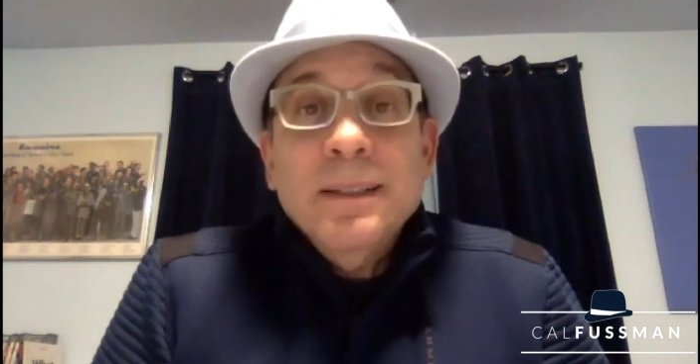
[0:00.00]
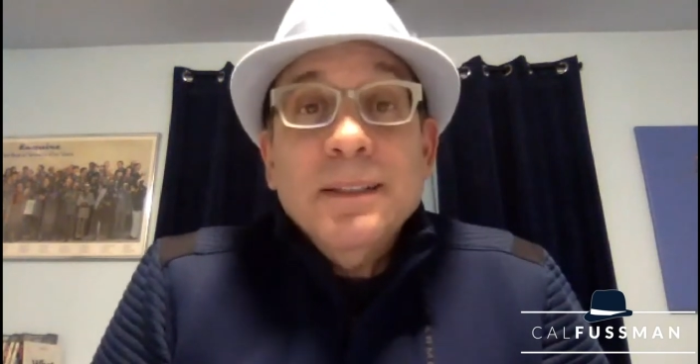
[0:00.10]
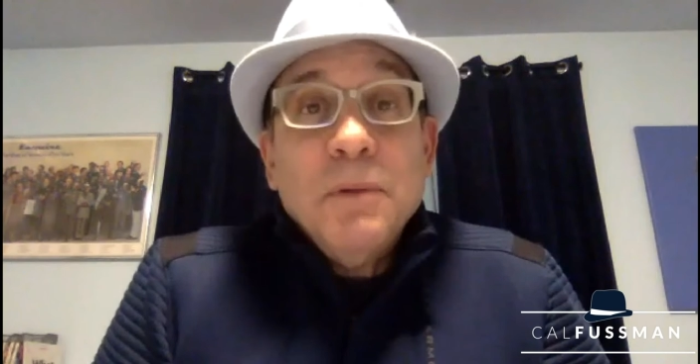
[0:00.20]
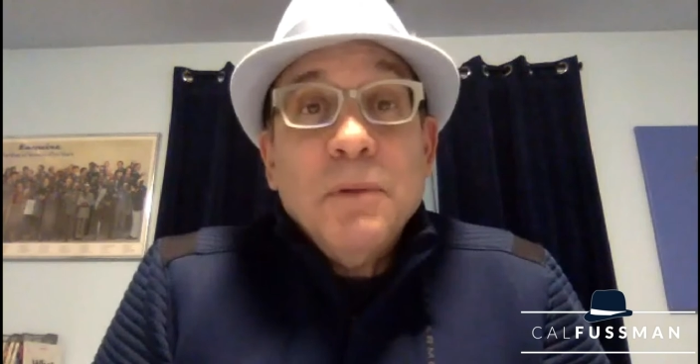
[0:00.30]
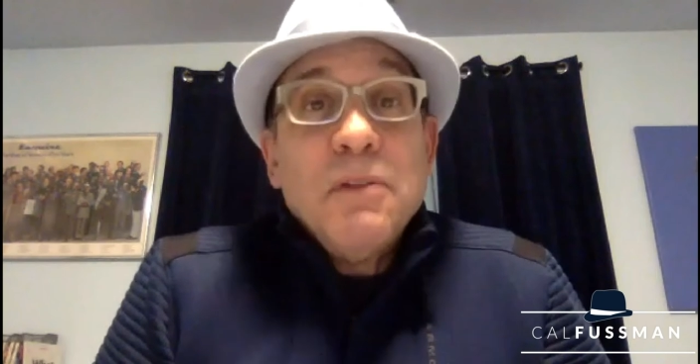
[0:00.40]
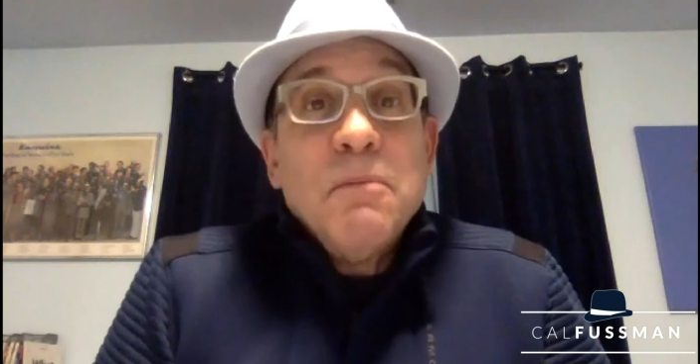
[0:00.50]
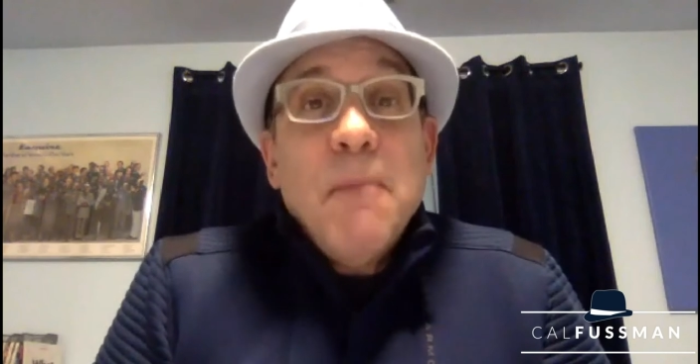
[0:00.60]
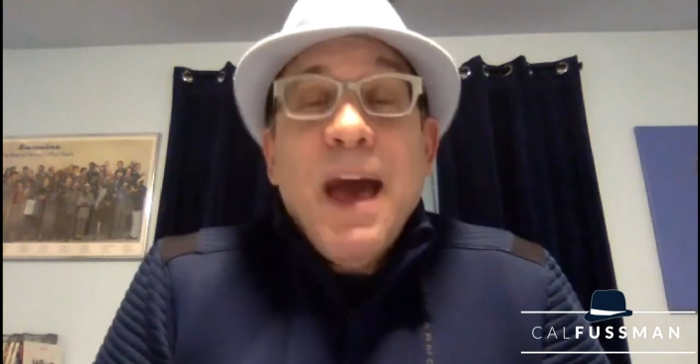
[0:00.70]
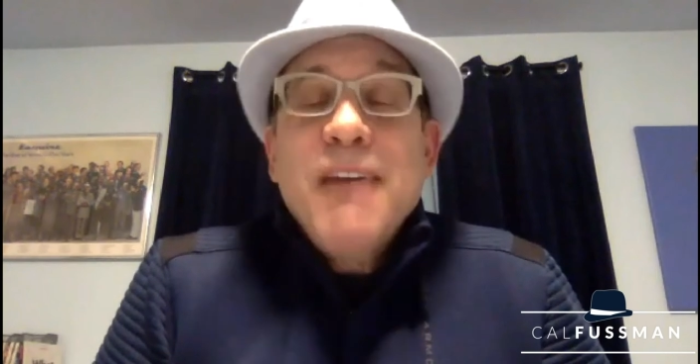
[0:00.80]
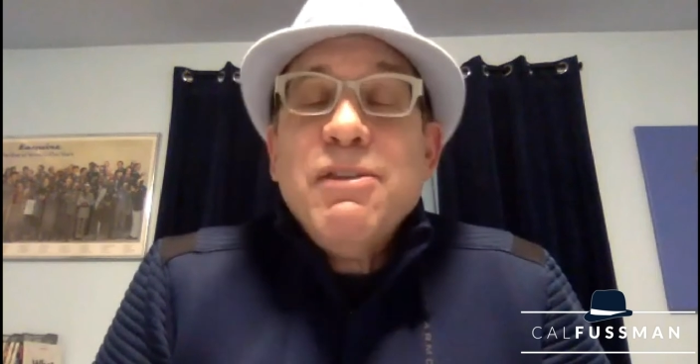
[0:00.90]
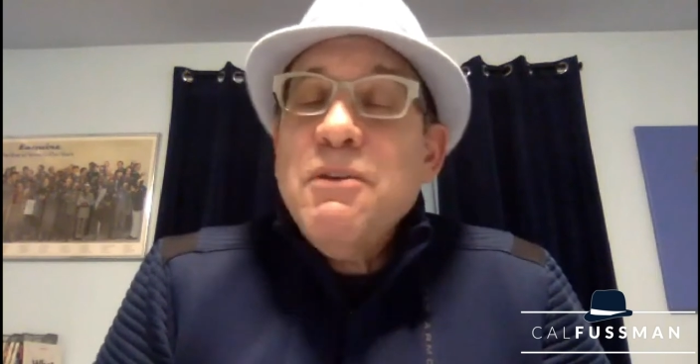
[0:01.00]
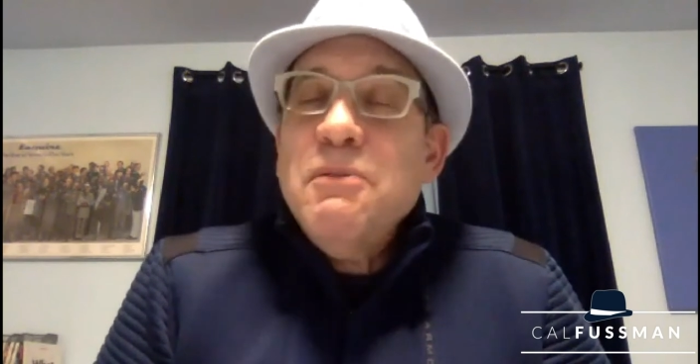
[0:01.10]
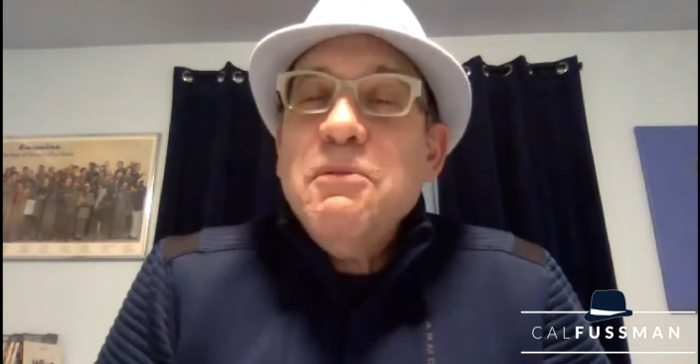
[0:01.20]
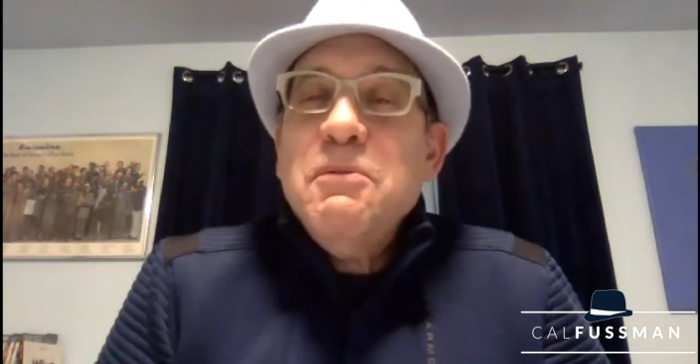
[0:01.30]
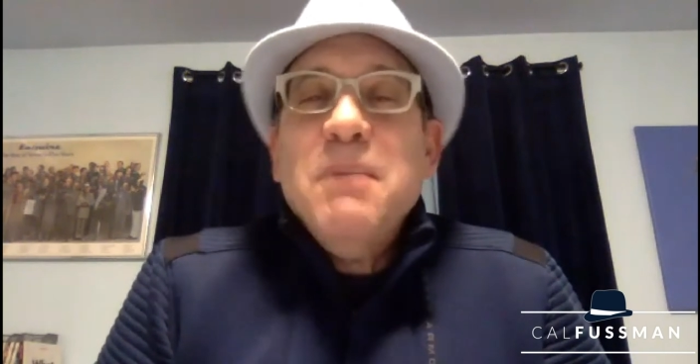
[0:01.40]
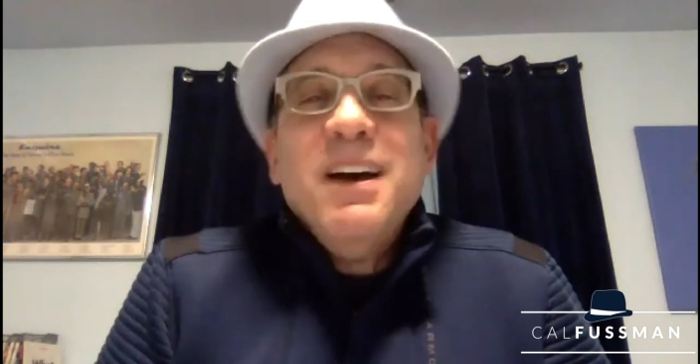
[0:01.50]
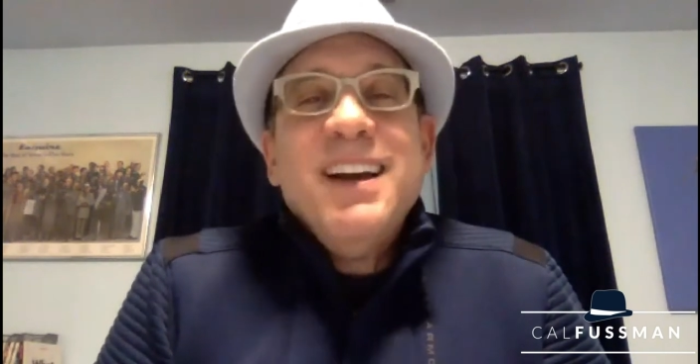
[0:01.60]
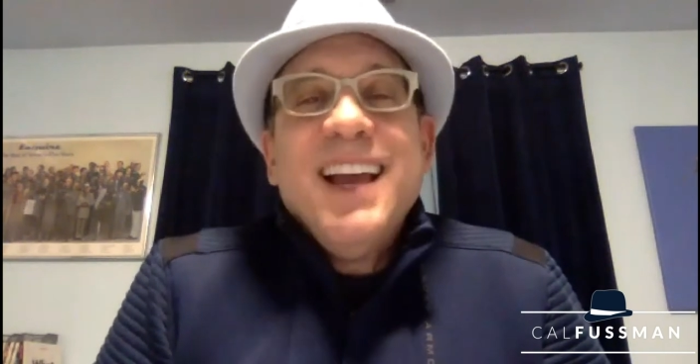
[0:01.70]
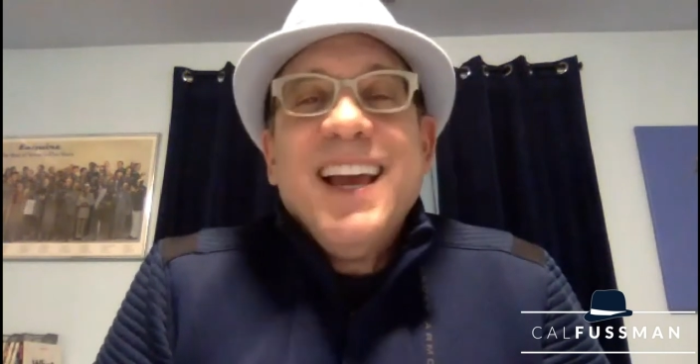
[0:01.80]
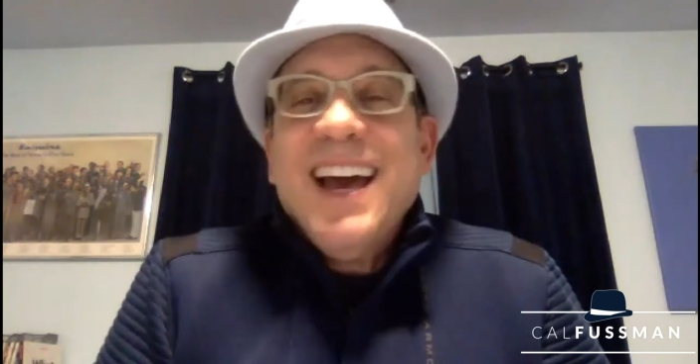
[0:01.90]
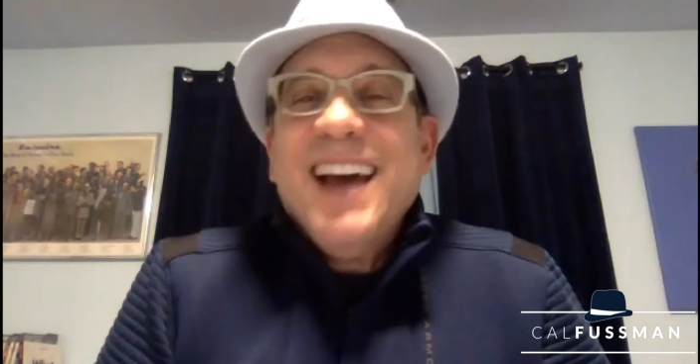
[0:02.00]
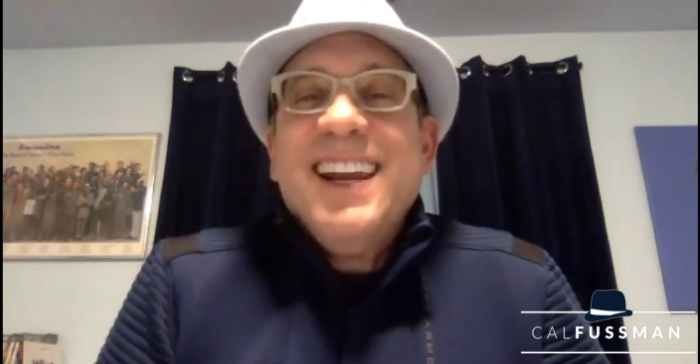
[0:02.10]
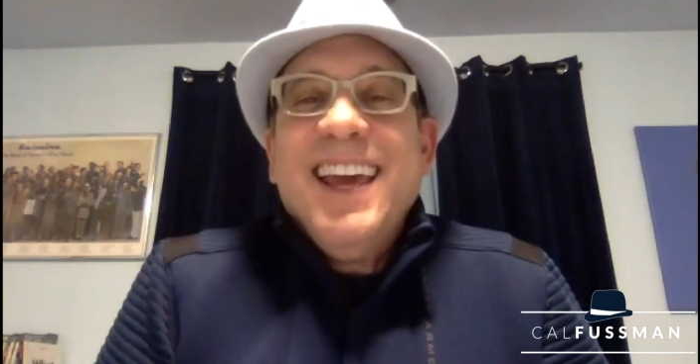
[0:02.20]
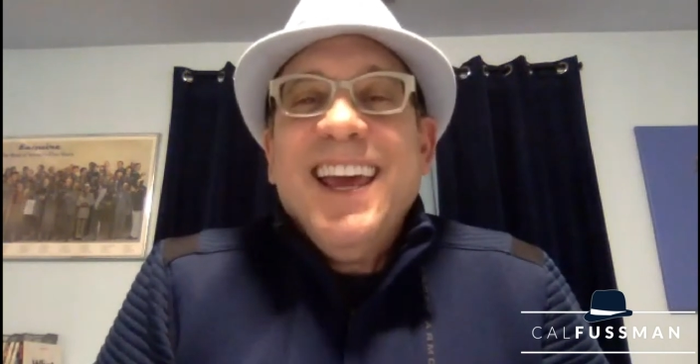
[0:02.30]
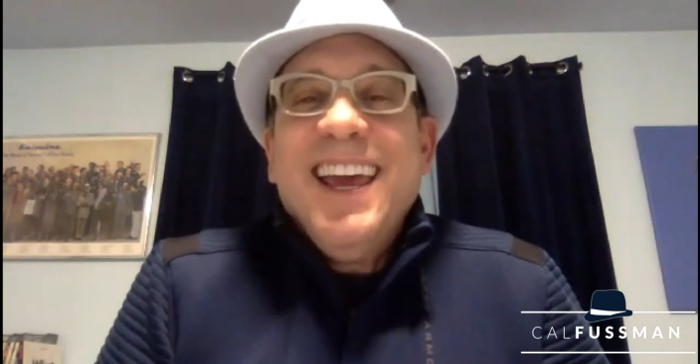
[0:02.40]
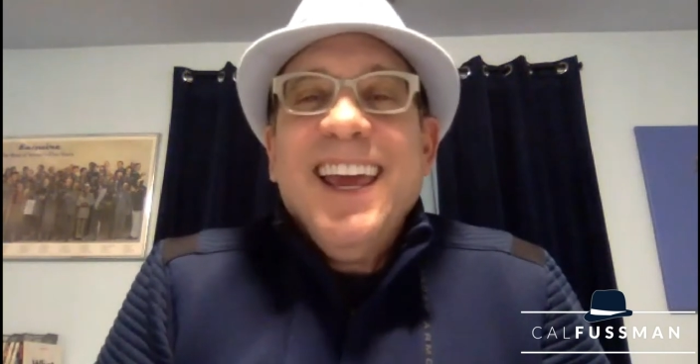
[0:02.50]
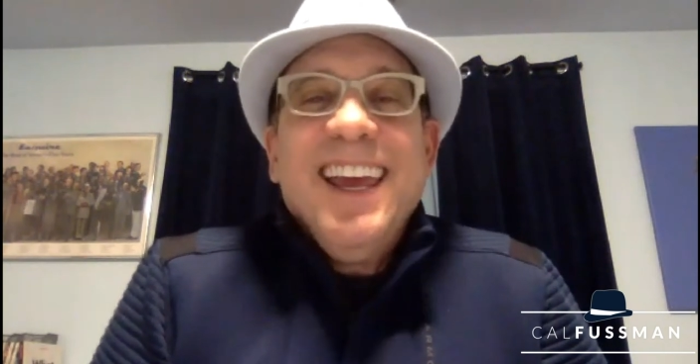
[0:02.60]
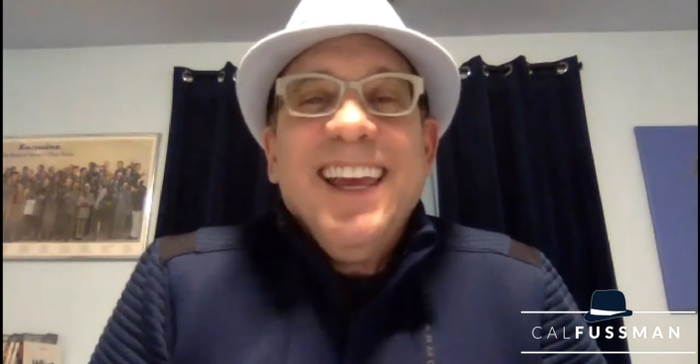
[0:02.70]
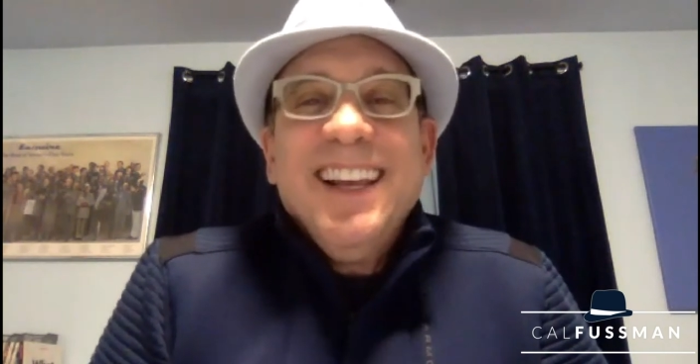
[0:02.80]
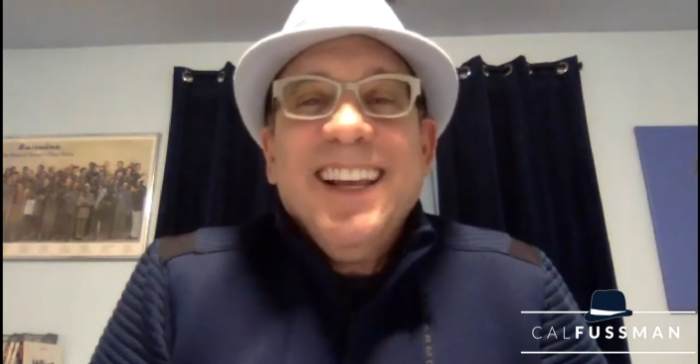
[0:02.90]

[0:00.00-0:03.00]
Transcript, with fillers: with Matthew McConaughey.